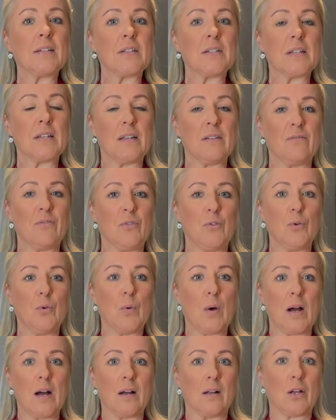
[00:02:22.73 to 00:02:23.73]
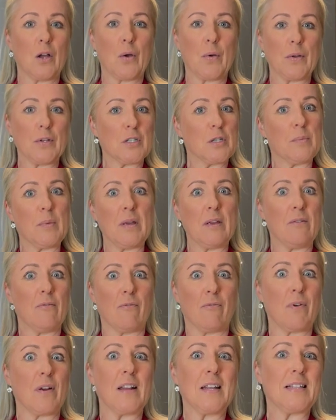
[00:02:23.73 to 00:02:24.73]
And
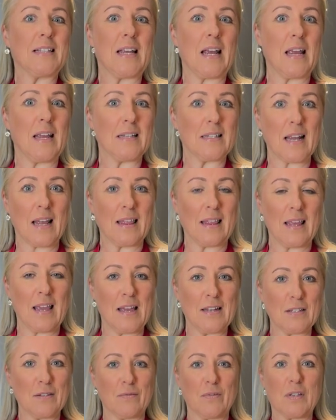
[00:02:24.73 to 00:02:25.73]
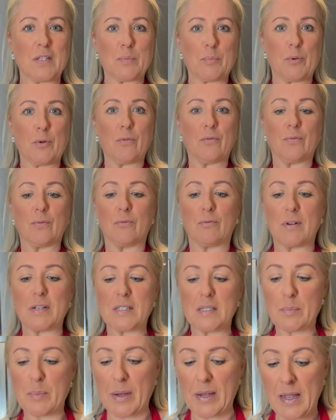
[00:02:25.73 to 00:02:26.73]
if you are going to be ready to eat at
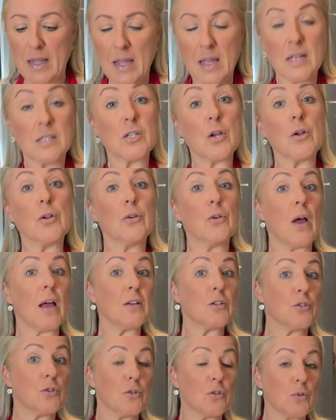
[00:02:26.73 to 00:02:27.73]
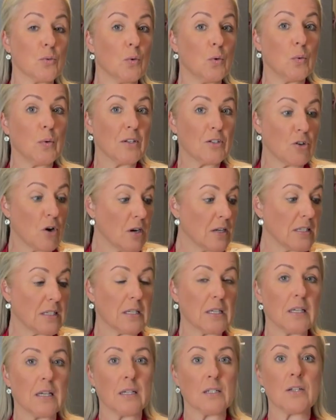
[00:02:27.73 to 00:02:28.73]
the end of this beautiful recipe. So
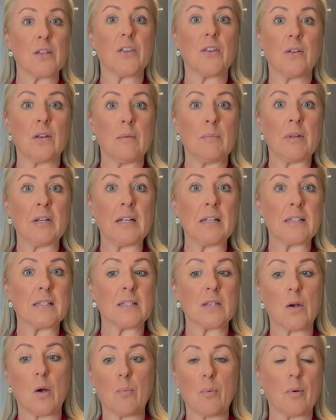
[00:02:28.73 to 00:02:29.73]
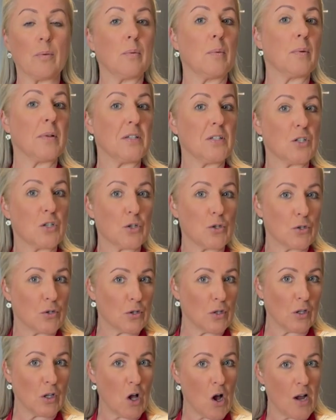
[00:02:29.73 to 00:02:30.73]
as usual, we try to stick under 30
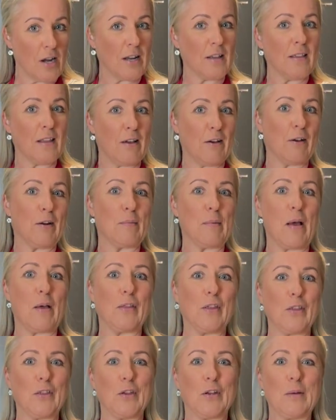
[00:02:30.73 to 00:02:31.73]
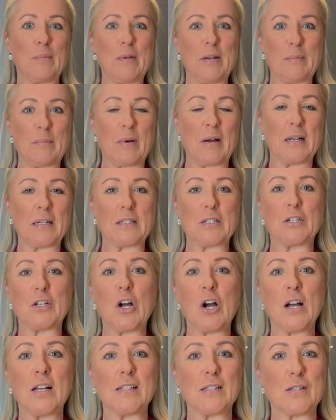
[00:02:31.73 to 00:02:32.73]
minutes. So I'll probably slide in there at
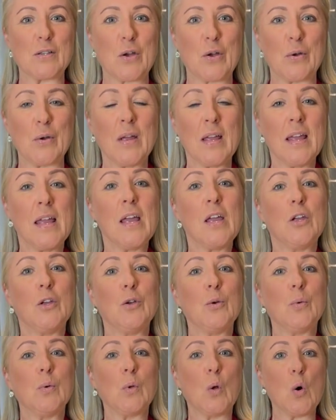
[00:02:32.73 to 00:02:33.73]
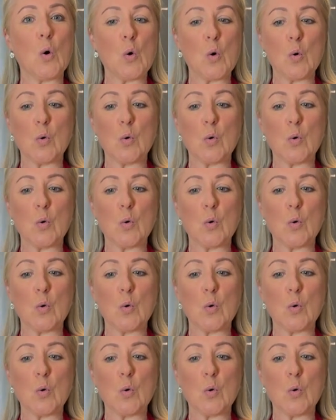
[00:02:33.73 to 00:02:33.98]
about the 30-minute mark tonight.